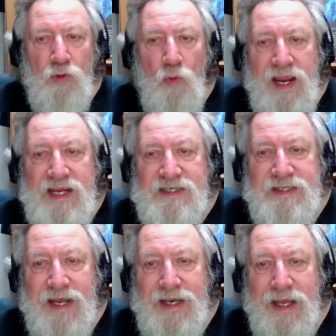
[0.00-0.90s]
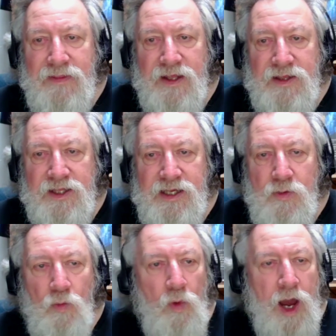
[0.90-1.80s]
in ways that that
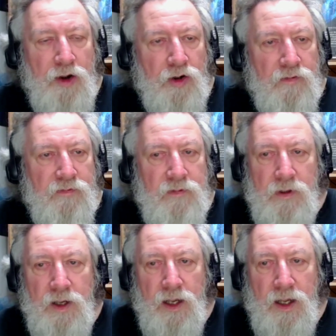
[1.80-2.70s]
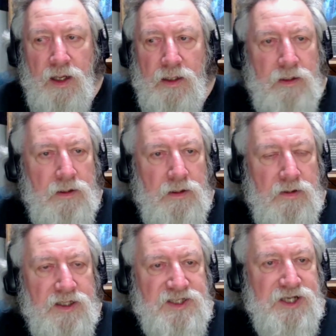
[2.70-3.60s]
the water uh,
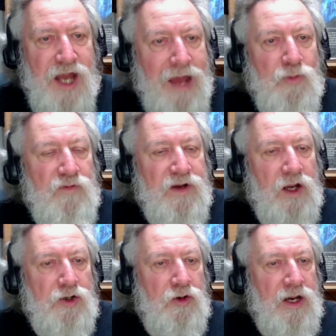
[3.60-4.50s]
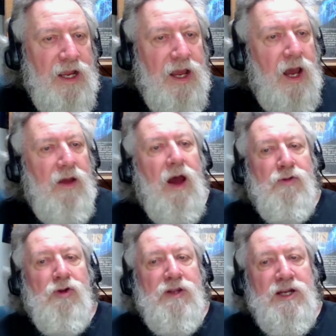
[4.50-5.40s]
that's not moving under uh,
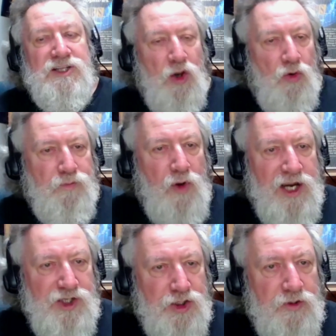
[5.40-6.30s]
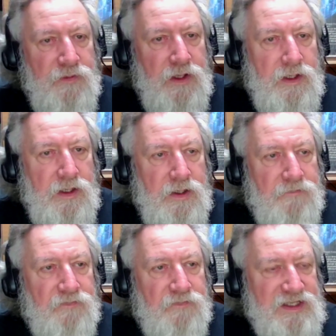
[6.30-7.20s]
other than its own pressure
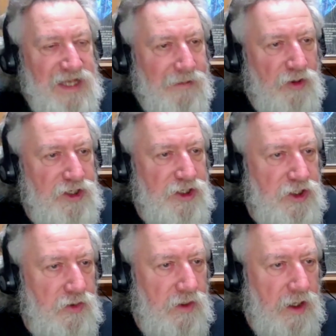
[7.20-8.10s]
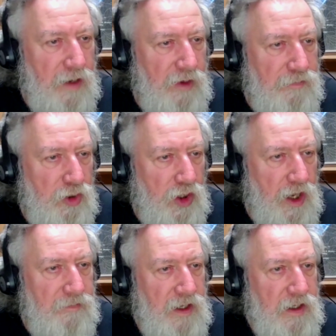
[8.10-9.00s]
is able to do. And I'm going right.
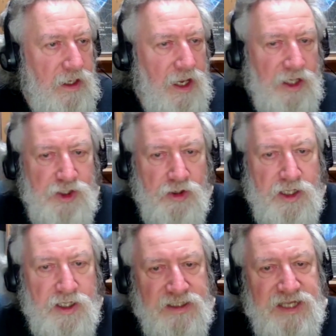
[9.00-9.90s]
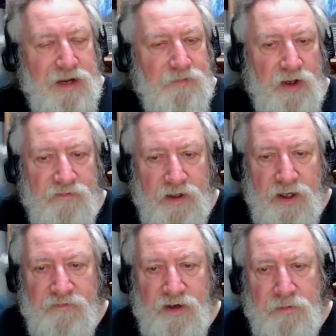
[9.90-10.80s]
to pull up. I'll show you an example
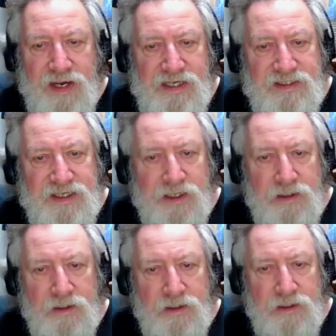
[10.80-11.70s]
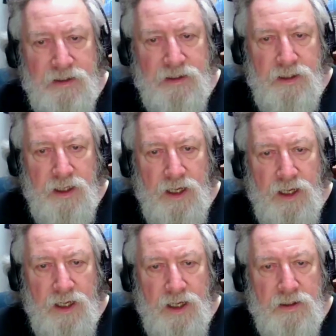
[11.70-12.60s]
of a, of an amazing
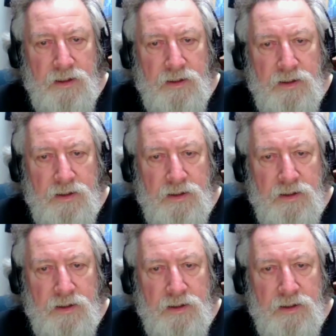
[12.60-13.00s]
uh,